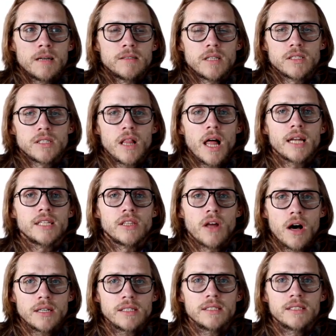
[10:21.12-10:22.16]

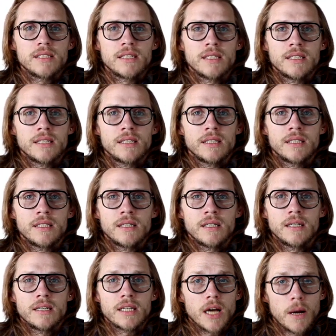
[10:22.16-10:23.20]
dunks,
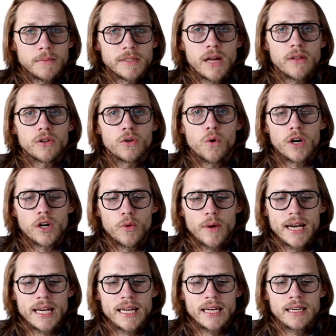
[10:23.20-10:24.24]
comes down the court
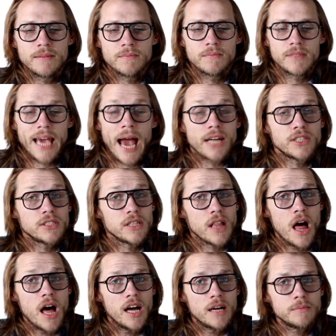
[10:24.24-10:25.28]
quick, catches
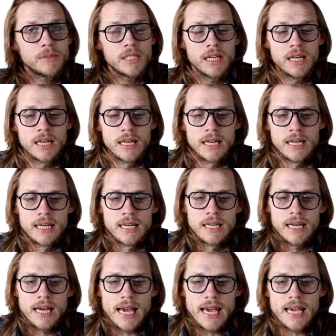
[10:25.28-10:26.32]
lobs,
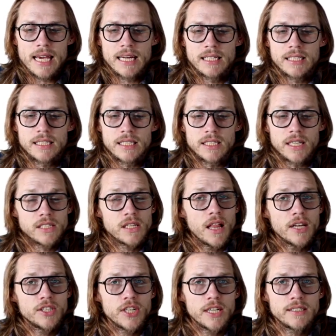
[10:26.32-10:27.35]
and does a
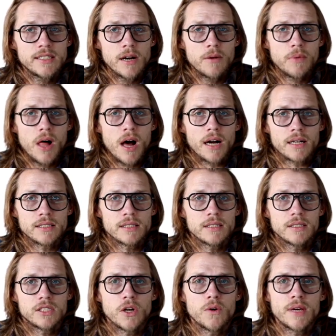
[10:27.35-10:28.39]
lot of chase down blocks.
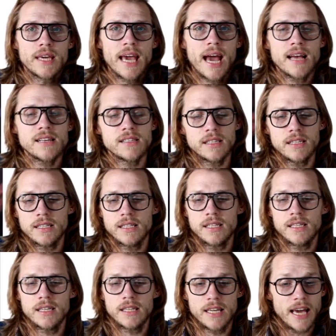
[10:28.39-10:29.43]
So he has
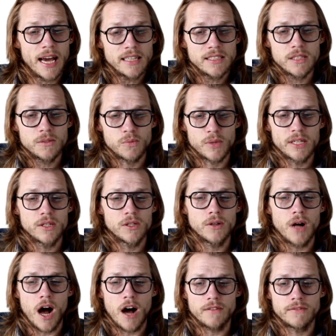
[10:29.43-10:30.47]
a
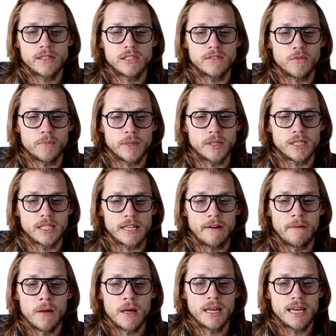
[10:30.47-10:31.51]
real offensive
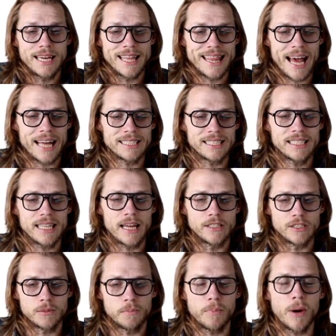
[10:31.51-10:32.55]
ability in that
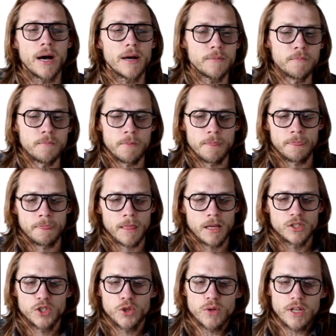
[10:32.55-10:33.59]
sense. But
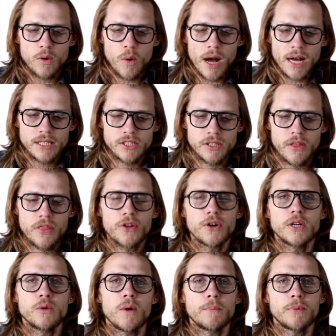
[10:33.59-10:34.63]
shooting wise,
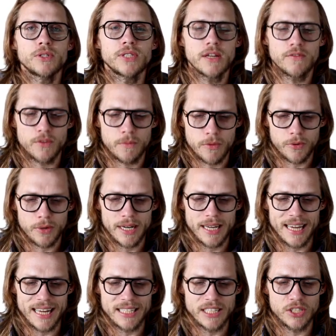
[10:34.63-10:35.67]
31% from
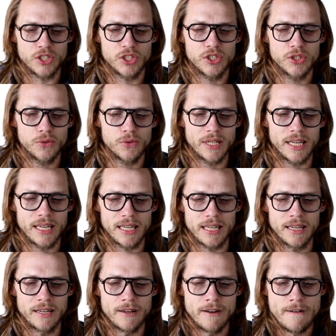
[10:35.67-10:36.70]
three, and he's shooting